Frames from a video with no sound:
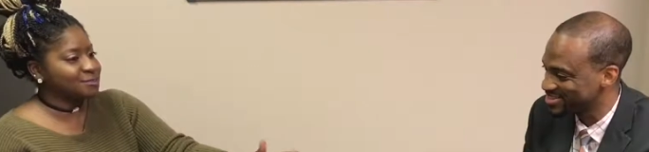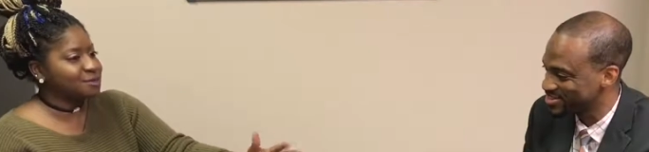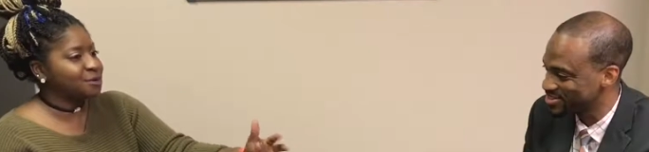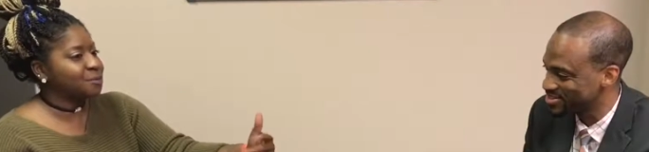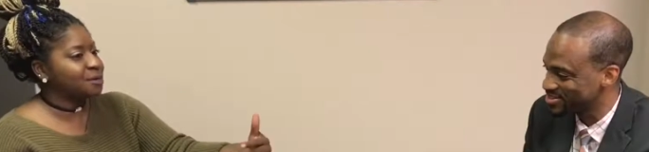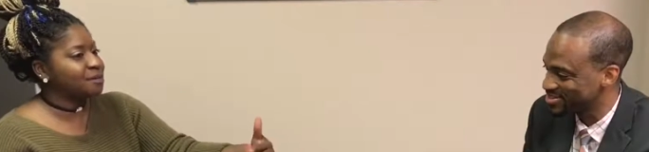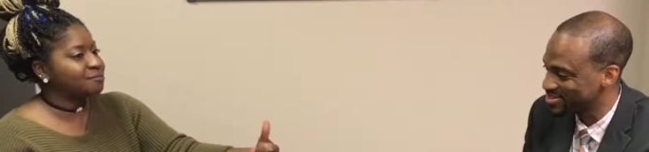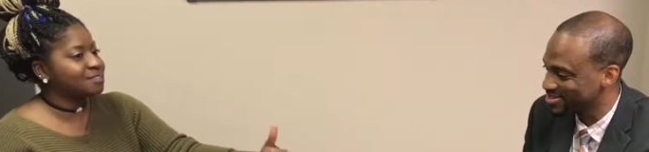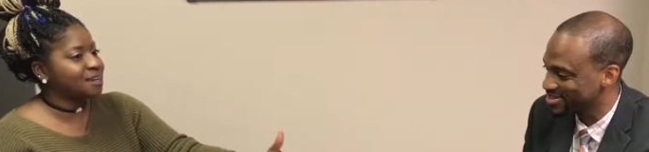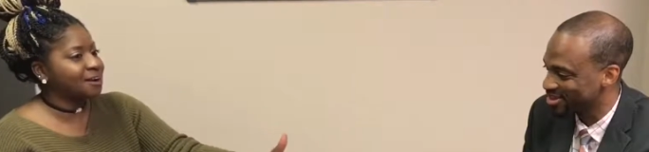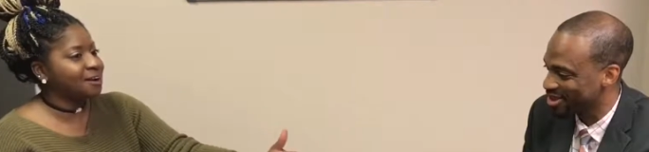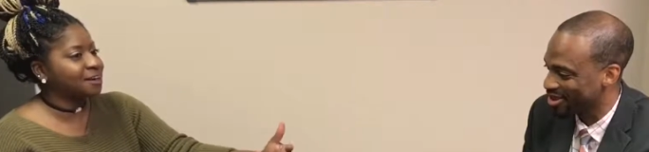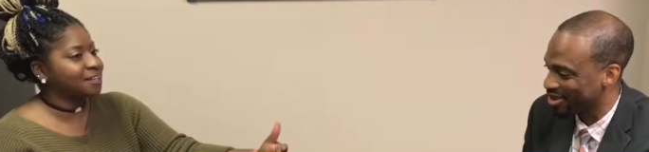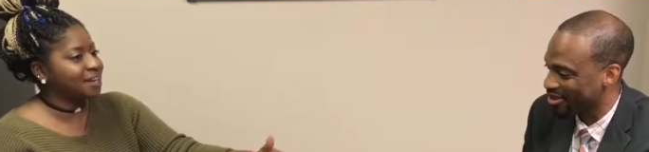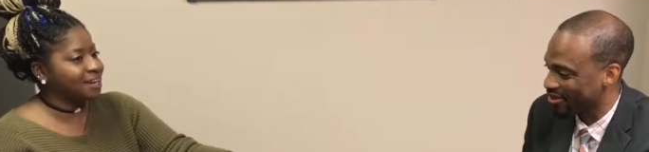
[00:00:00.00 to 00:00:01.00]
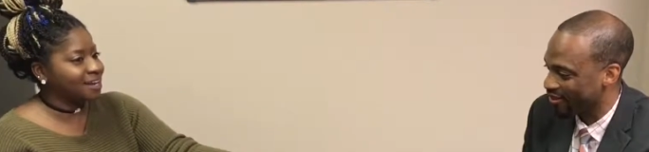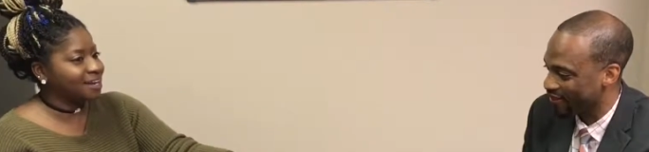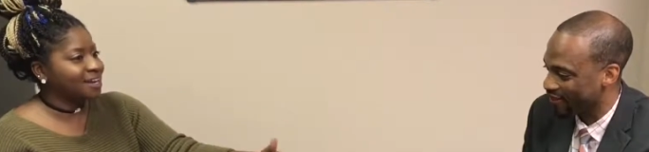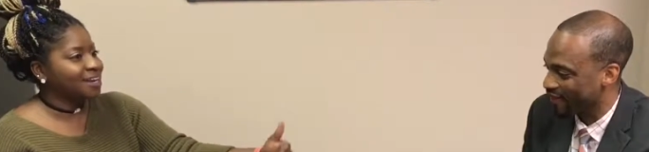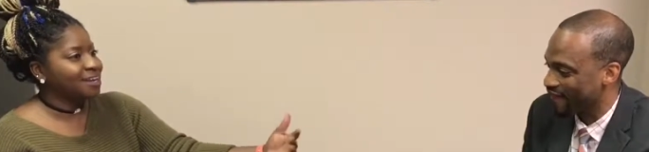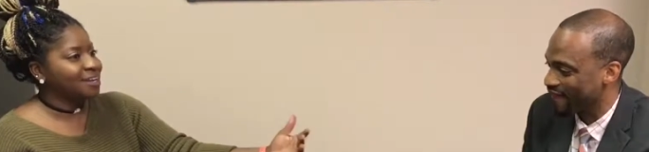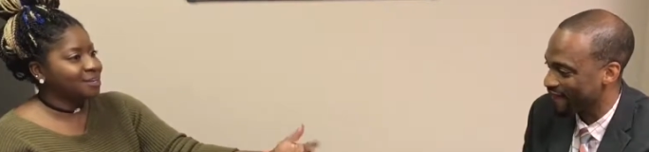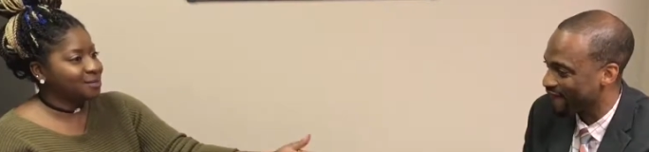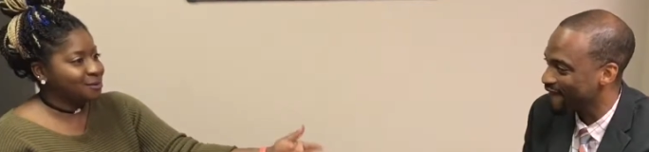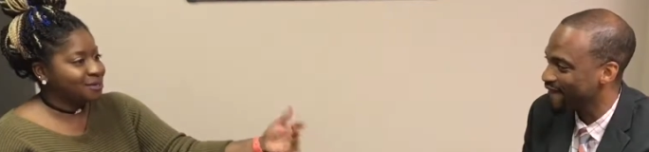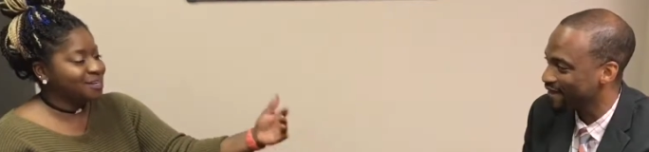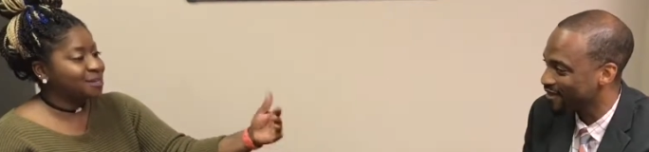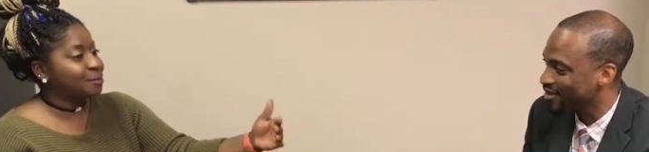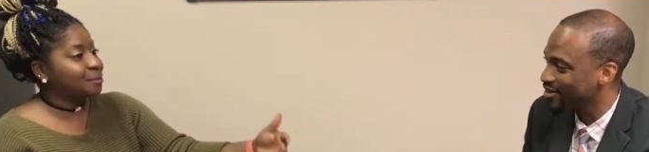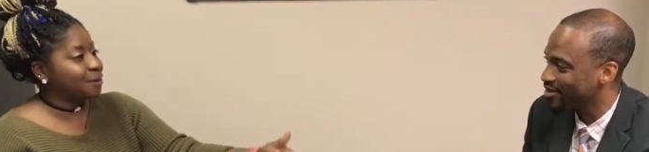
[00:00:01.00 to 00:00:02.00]
Speaker 1: you know we talk like you
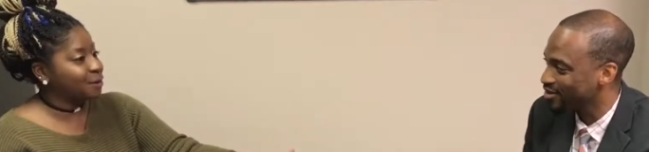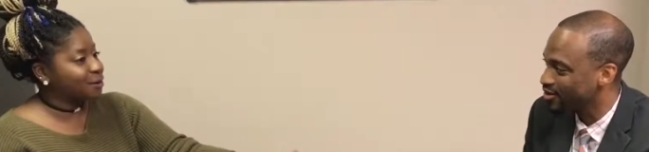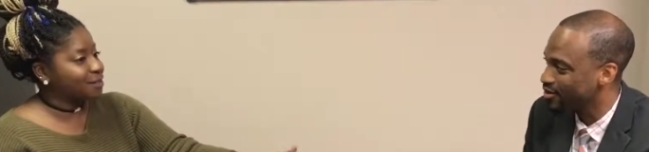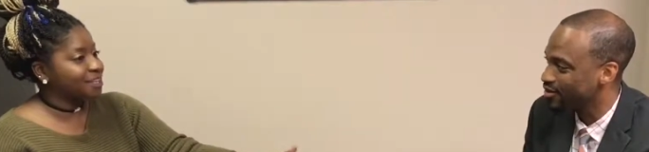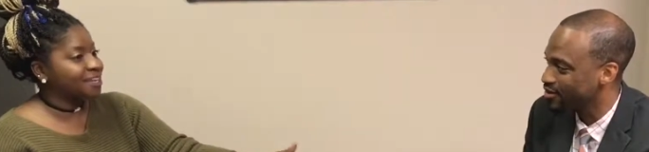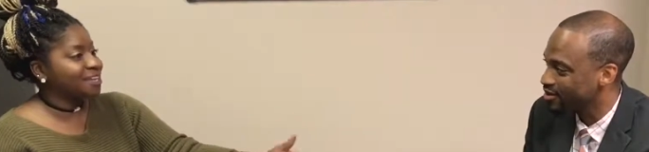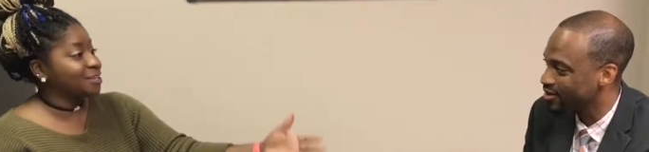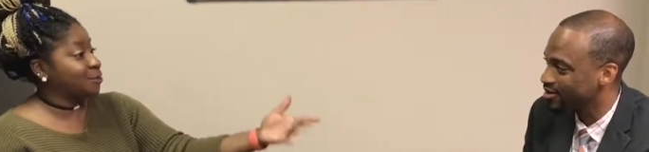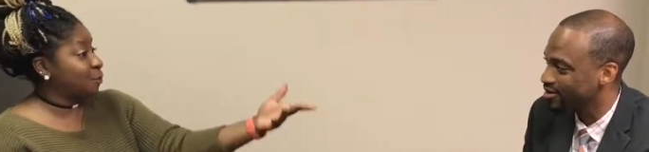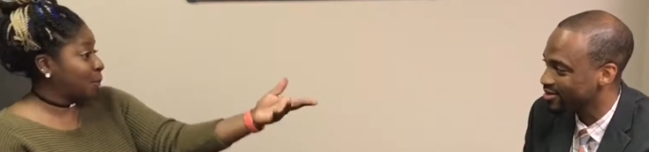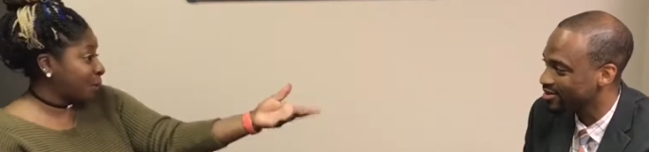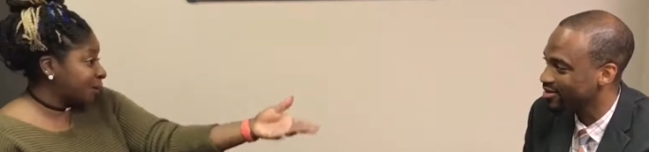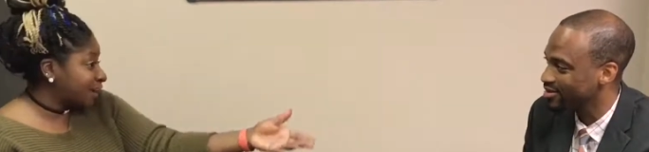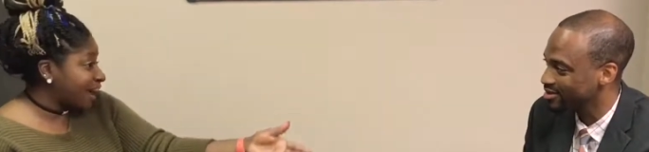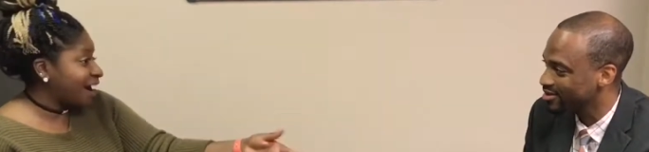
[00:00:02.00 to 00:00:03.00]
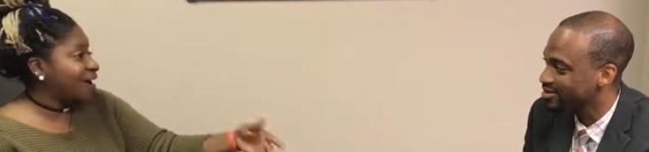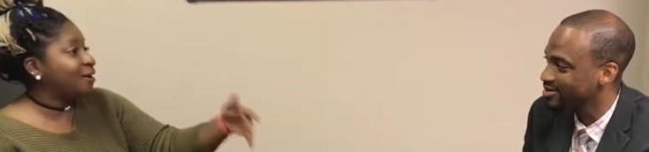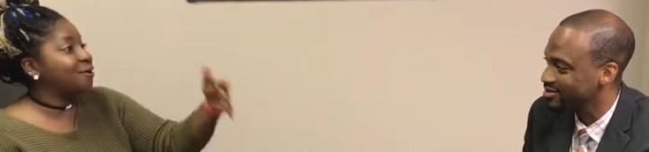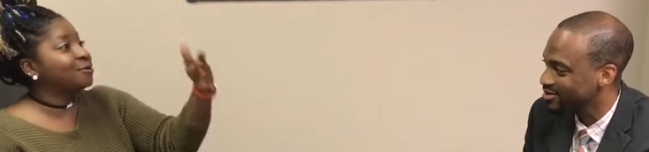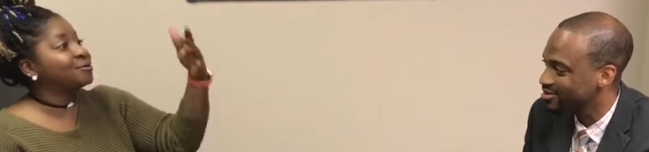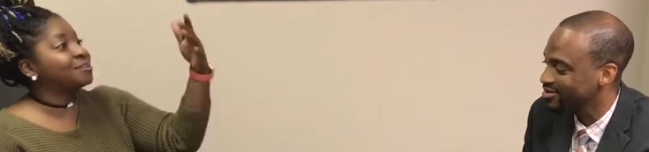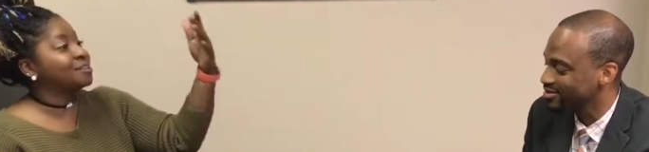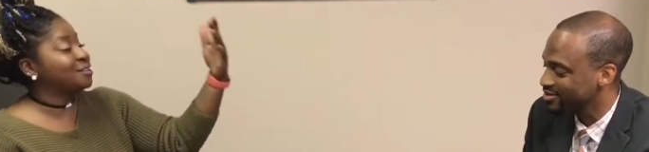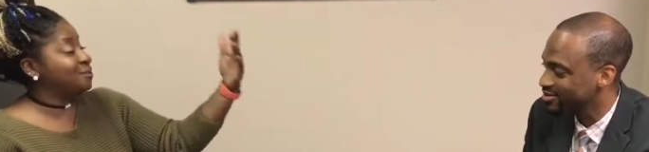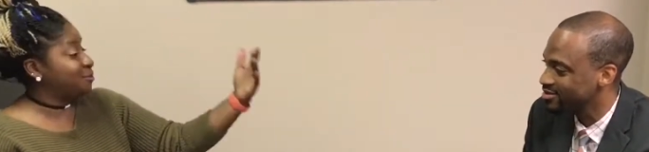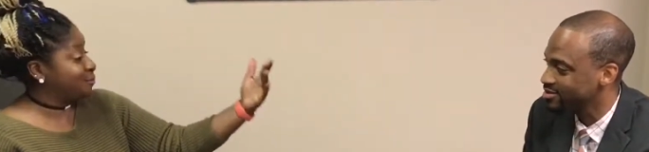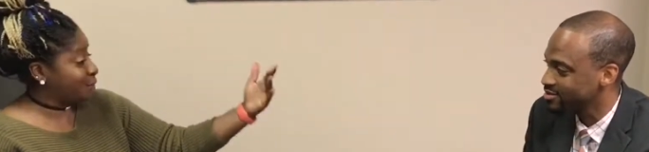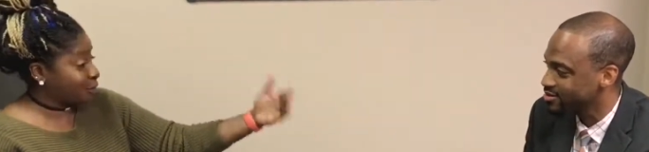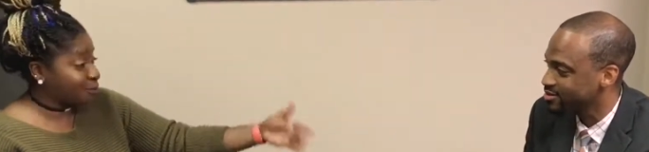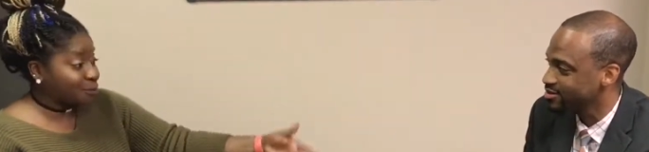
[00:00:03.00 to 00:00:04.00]
get up early, you work out, you
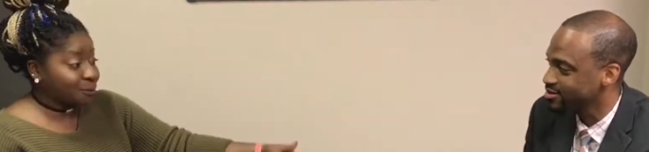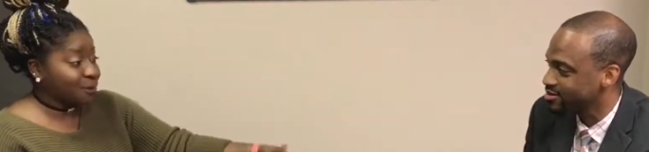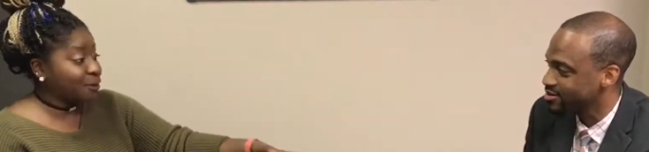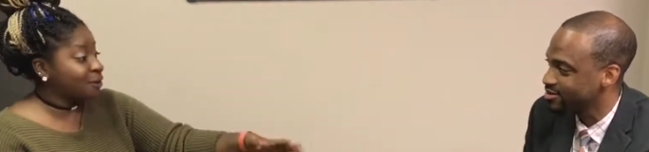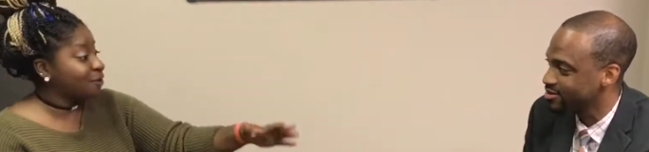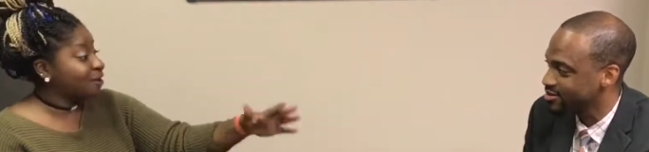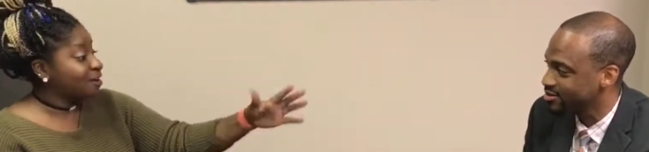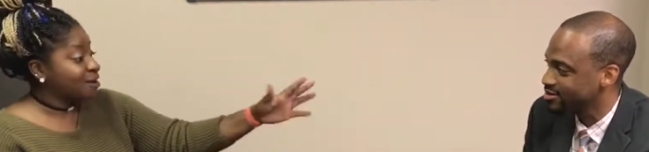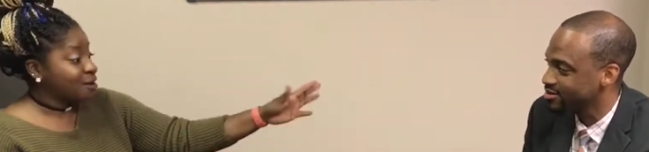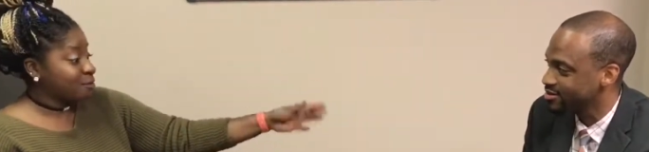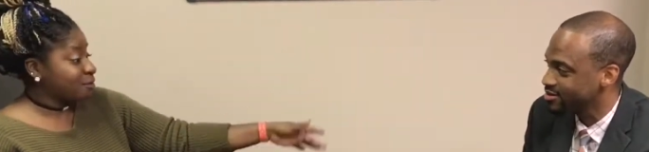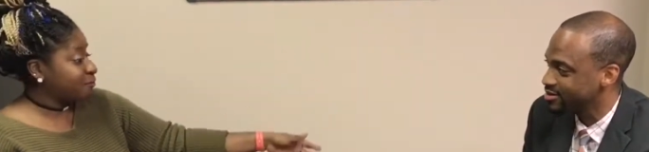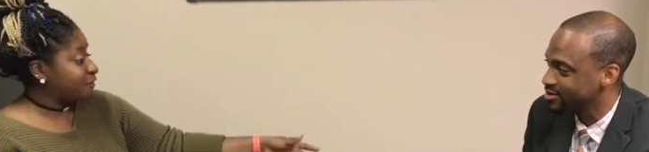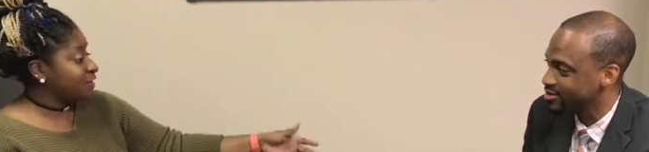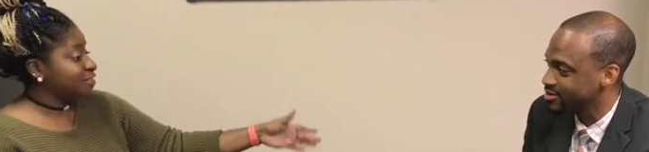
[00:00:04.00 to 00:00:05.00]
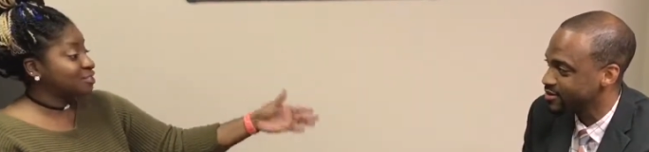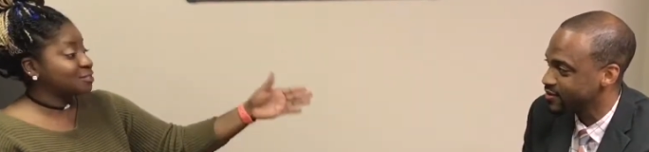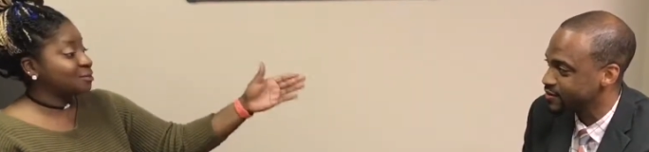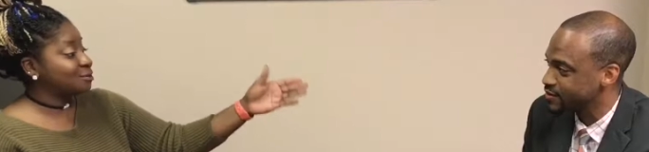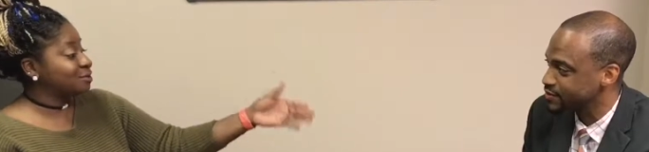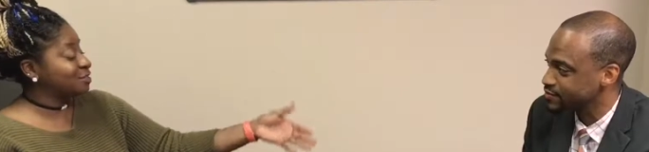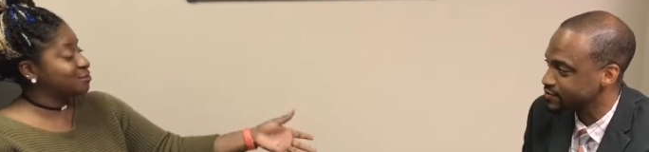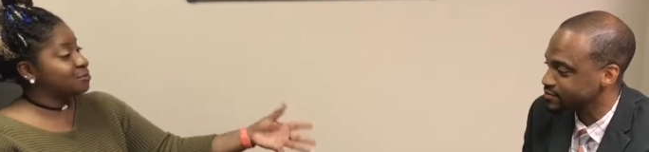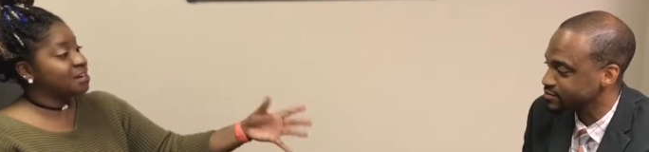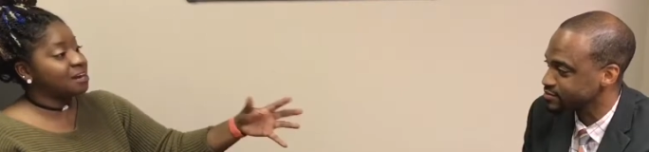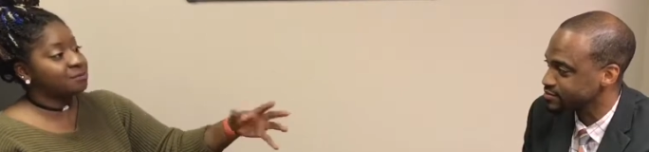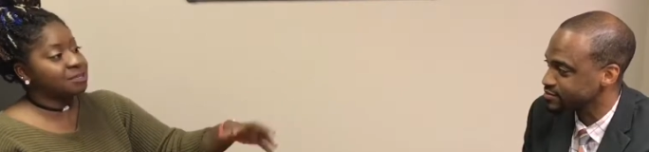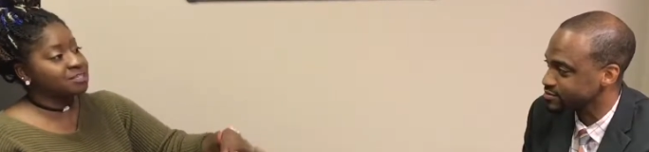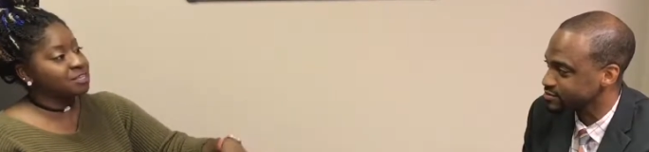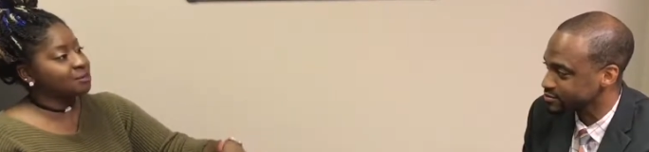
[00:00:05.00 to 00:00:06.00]
go to work professional, then you
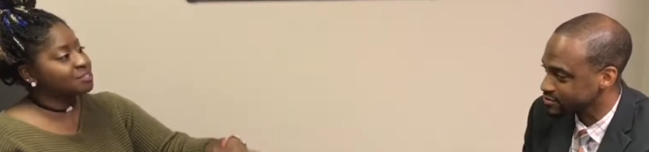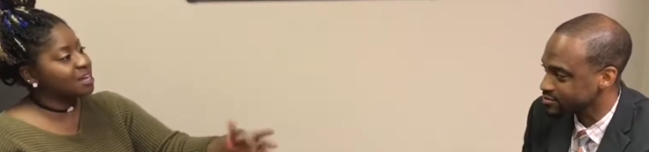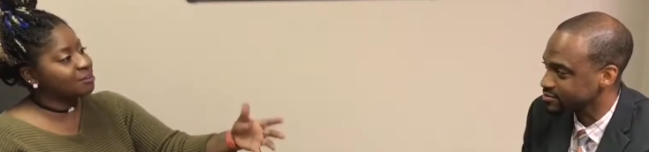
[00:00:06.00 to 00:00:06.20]
come to church.